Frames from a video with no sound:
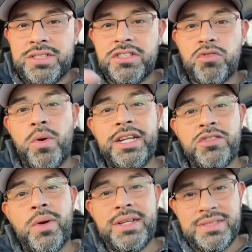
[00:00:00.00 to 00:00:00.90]

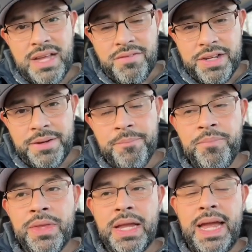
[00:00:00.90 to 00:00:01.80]
2027
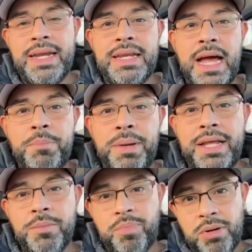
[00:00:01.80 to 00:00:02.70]
and not pay
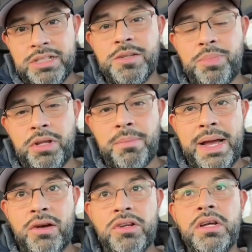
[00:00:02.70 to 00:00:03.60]
the principal
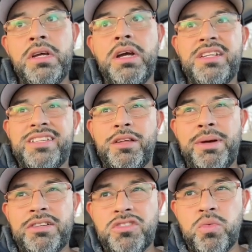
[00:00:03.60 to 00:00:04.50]
amount until
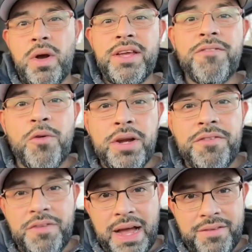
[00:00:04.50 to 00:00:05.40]
about
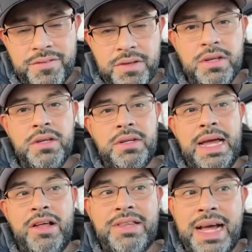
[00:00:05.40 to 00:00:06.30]
2045.
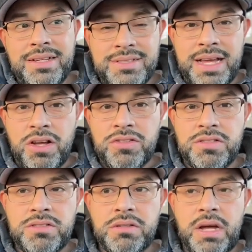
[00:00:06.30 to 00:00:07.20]
Now, that
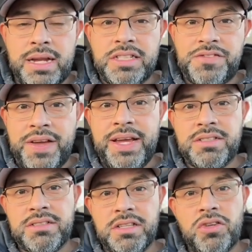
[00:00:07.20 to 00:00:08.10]
sounds on its
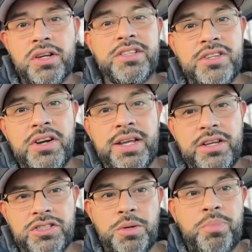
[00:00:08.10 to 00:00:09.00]
face a little concerning,
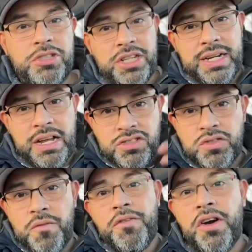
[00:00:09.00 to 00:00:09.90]
because you're pushing it out
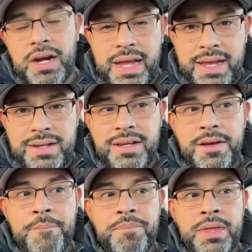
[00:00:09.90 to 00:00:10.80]
so far ahead
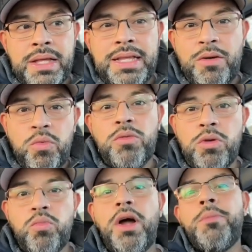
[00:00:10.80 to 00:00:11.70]
that one
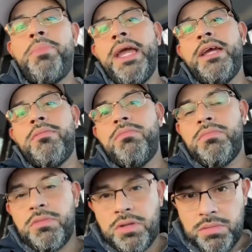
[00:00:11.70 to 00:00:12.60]
would want to pay it,
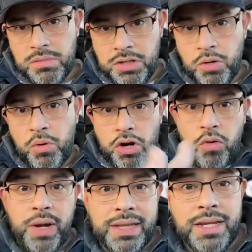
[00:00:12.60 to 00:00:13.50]
more
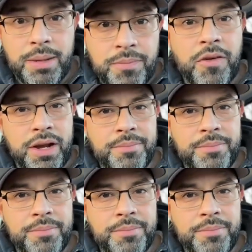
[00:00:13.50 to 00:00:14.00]
quickly up front.